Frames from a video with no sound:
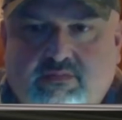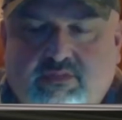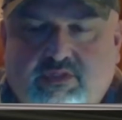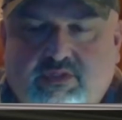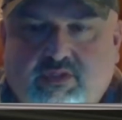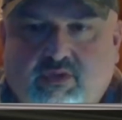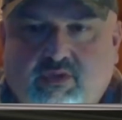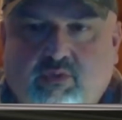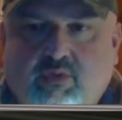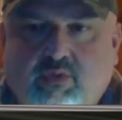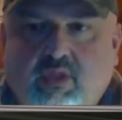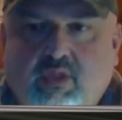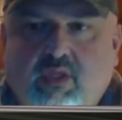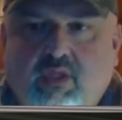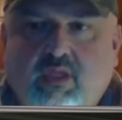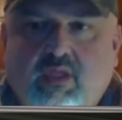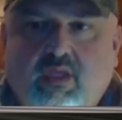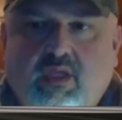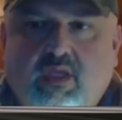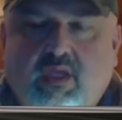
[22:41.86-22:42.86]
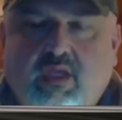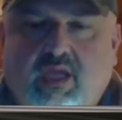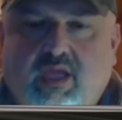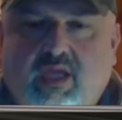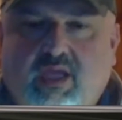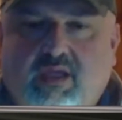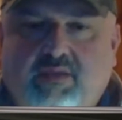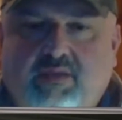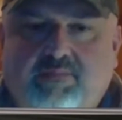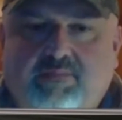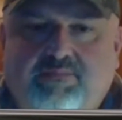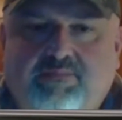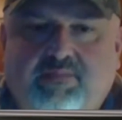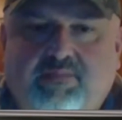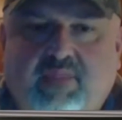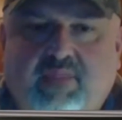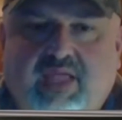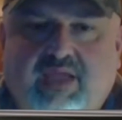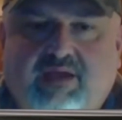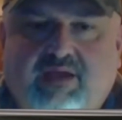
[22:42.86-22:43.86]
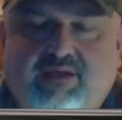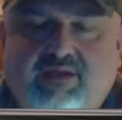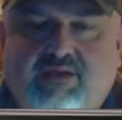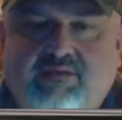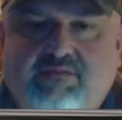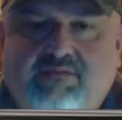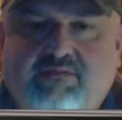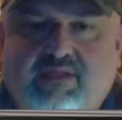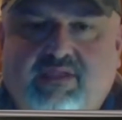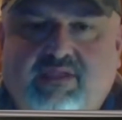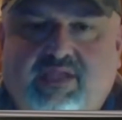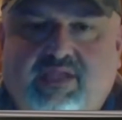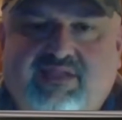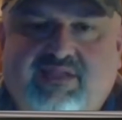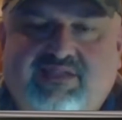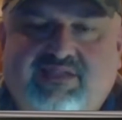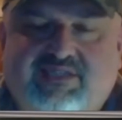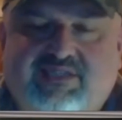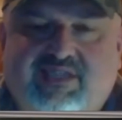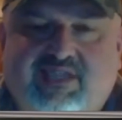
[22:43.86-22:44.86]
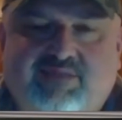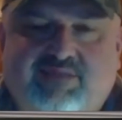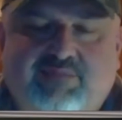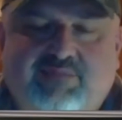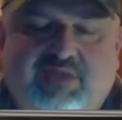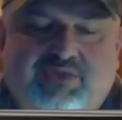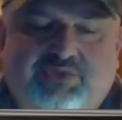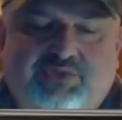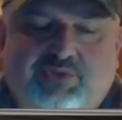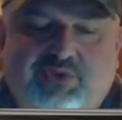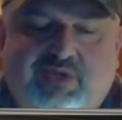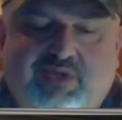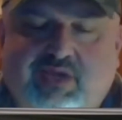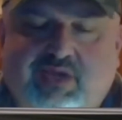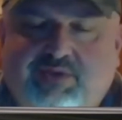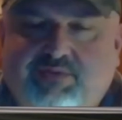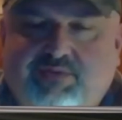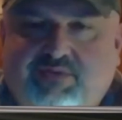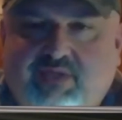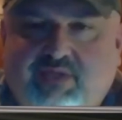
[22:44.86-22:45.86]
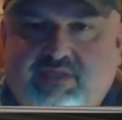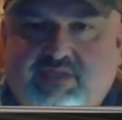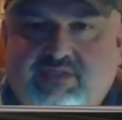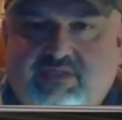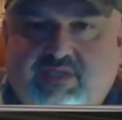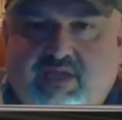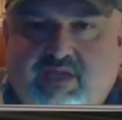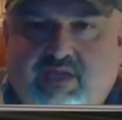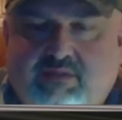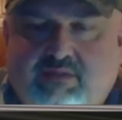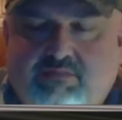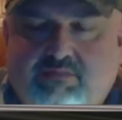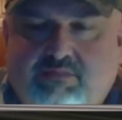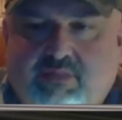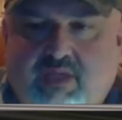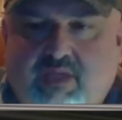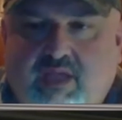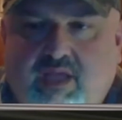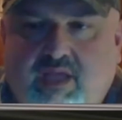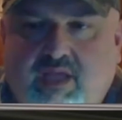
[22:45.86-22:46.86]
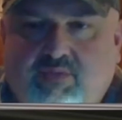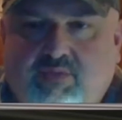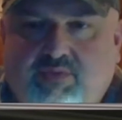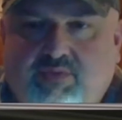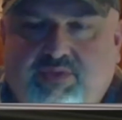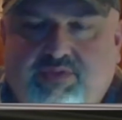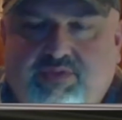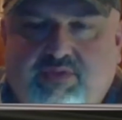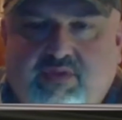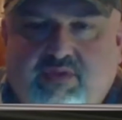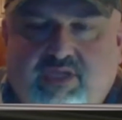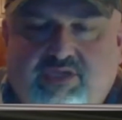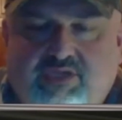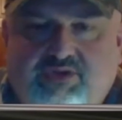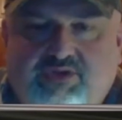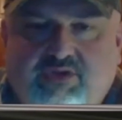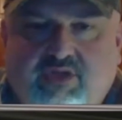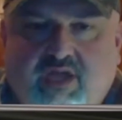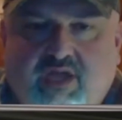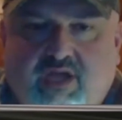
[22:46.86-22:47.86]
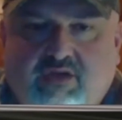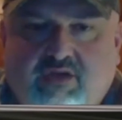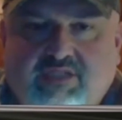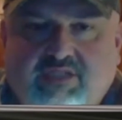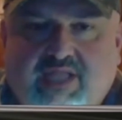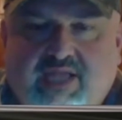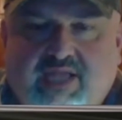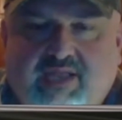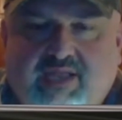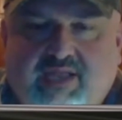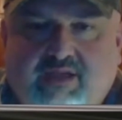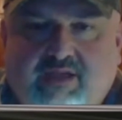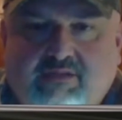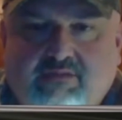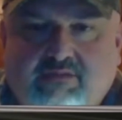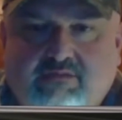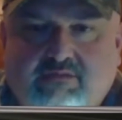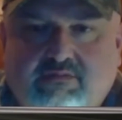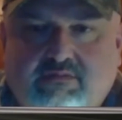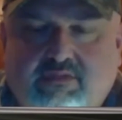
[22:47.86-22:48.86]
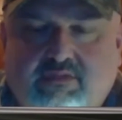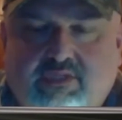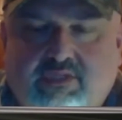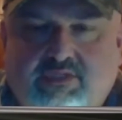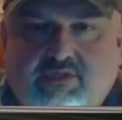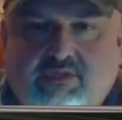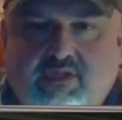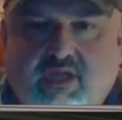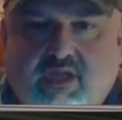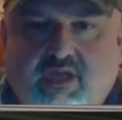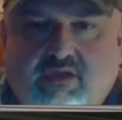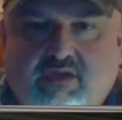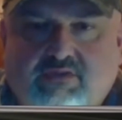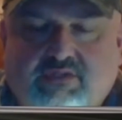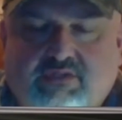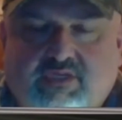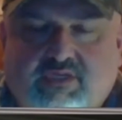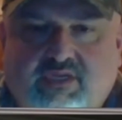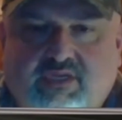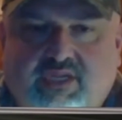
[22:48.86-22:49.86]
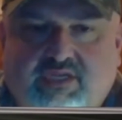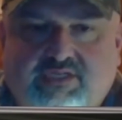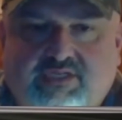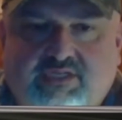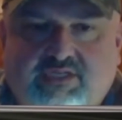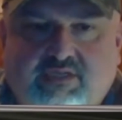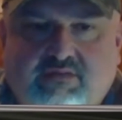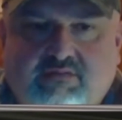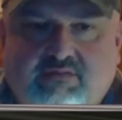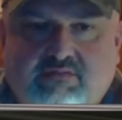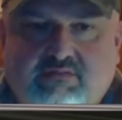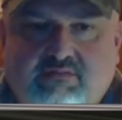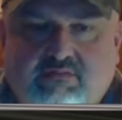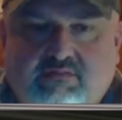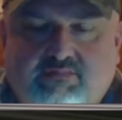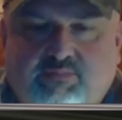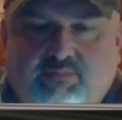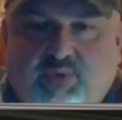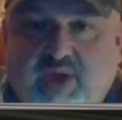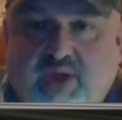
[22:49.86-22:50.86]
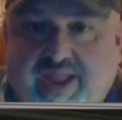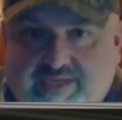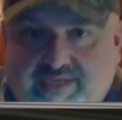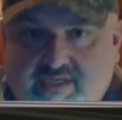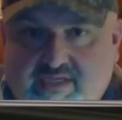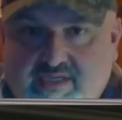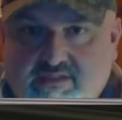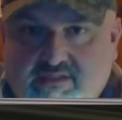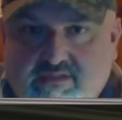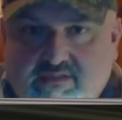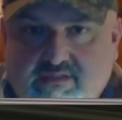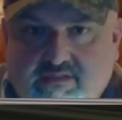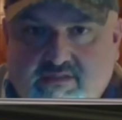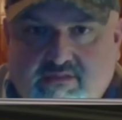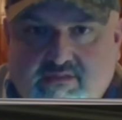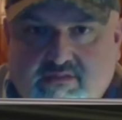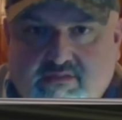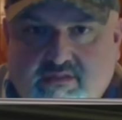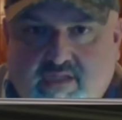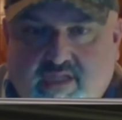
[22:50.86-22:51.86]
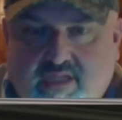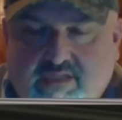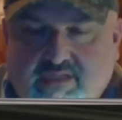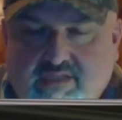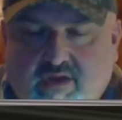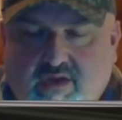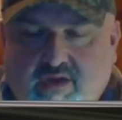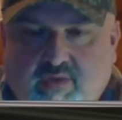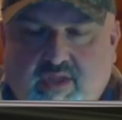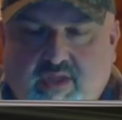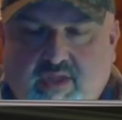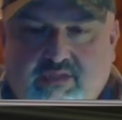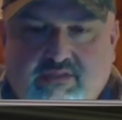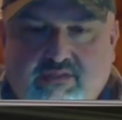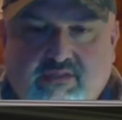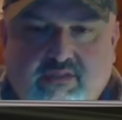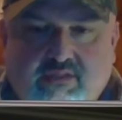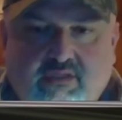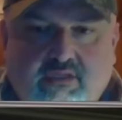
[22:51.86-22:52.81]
So now, make sure you got everything set up get your calls lined out, get your calls conditioned, practice as always.